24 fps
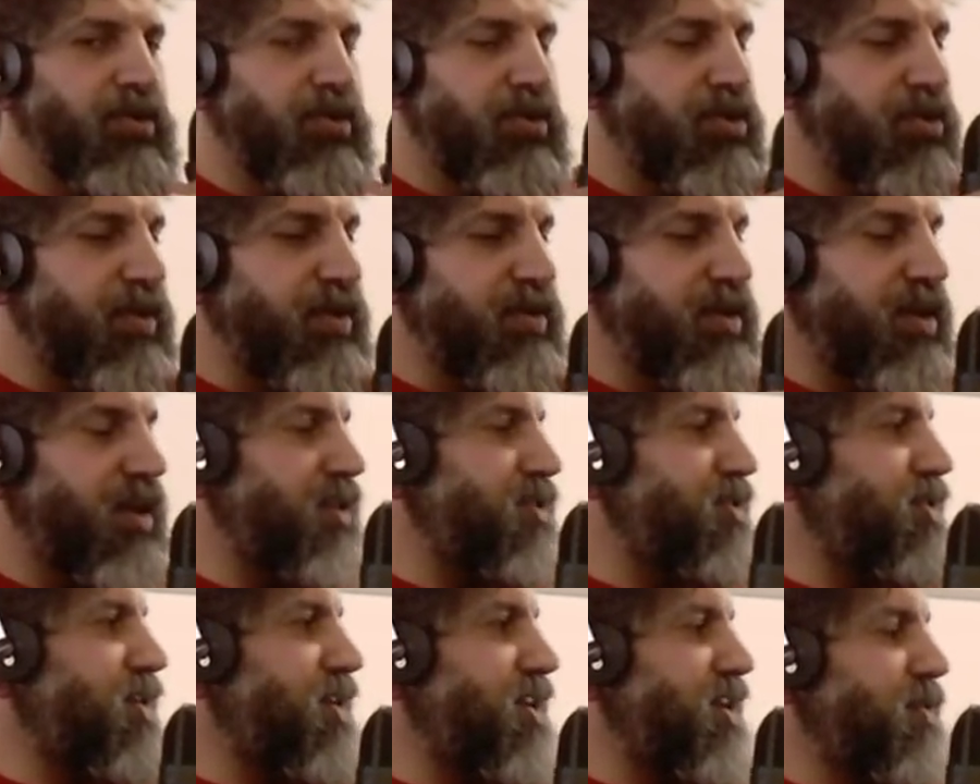you're basically
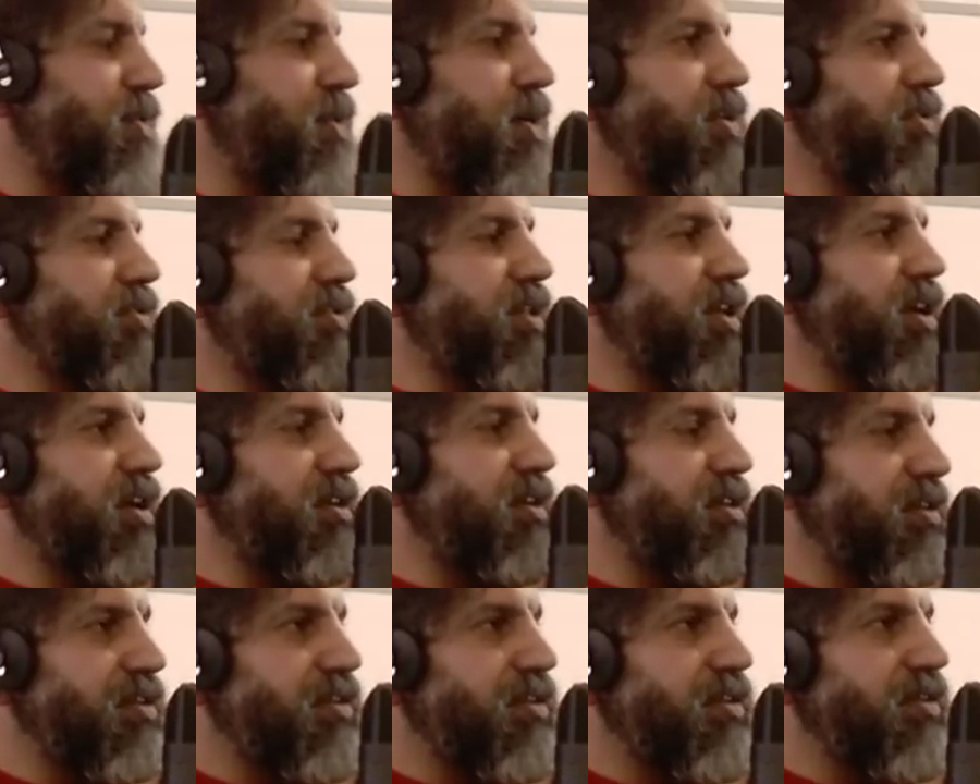talking about
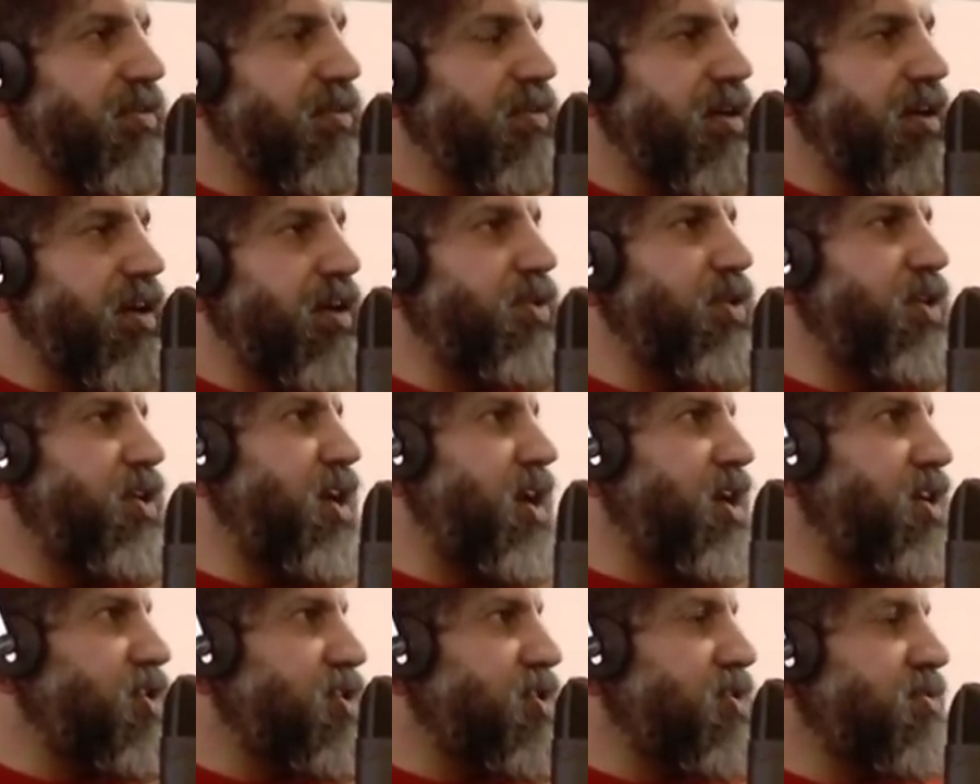like
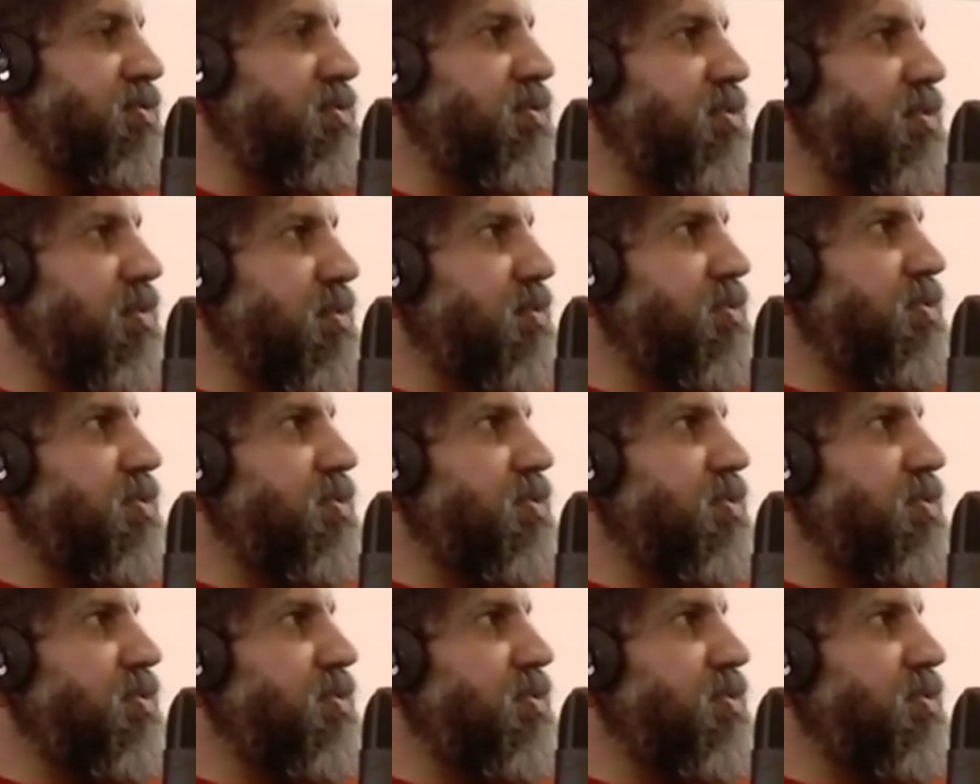education